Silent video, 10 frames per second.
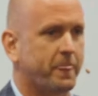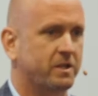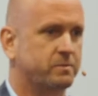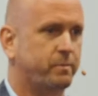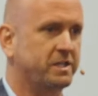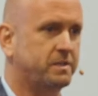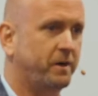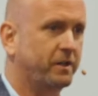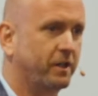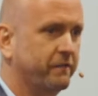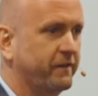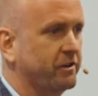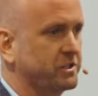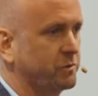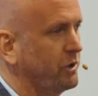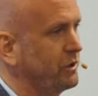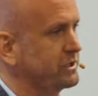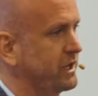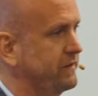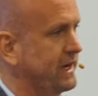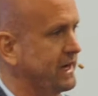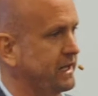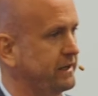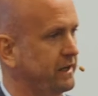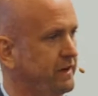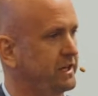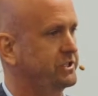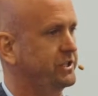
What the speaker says: is based upon all the various roles I've had a